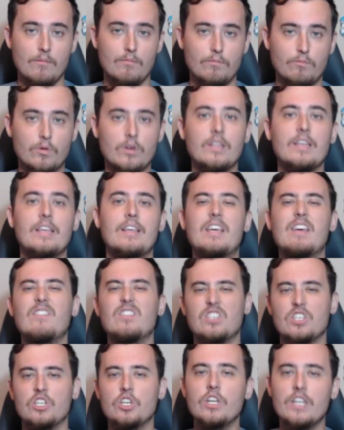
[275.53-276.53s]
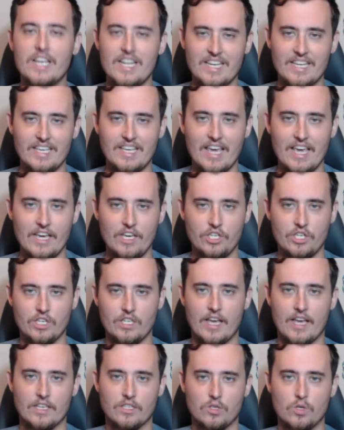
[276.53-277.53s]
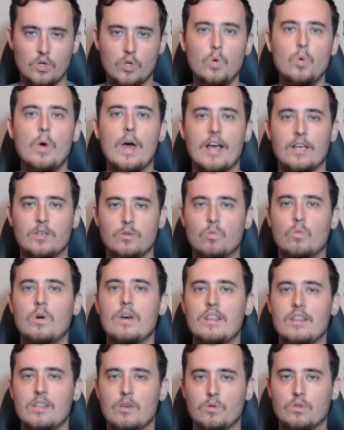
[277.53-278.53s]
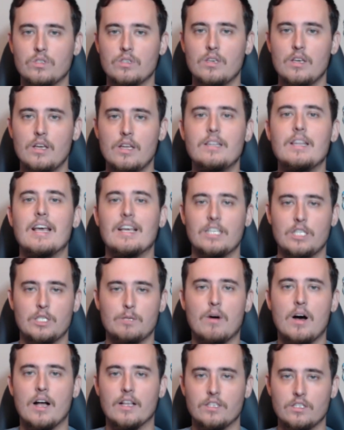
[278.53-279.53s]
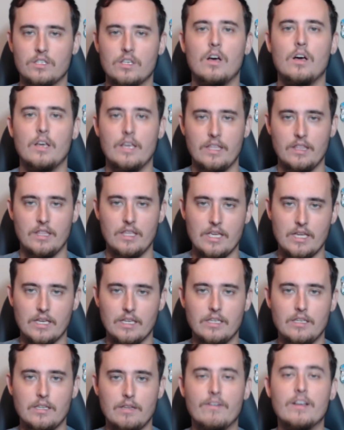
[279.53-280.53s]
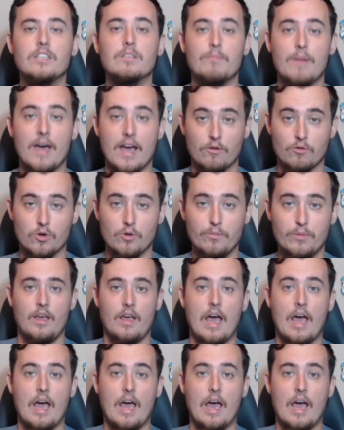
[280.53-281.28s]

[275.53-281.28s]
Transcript: really give us a good indication as who has won those next spots in the defensive back group.